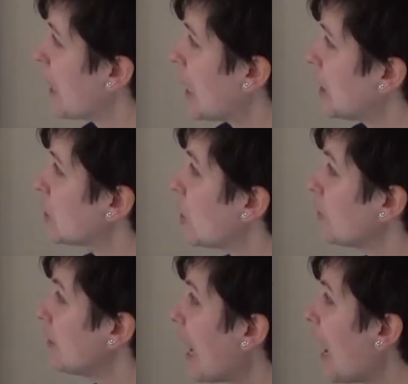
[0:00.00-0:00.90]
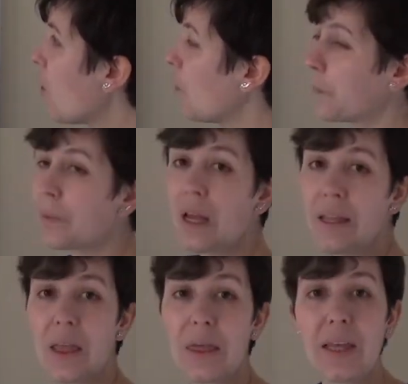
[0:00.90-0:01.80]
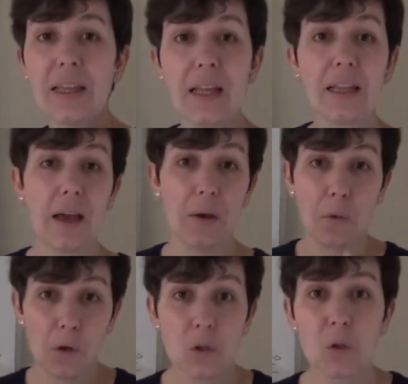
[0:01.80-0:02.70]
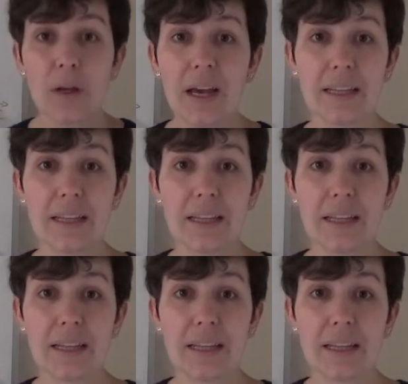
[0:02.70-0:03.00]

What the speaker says: So now, the thing that I want to get,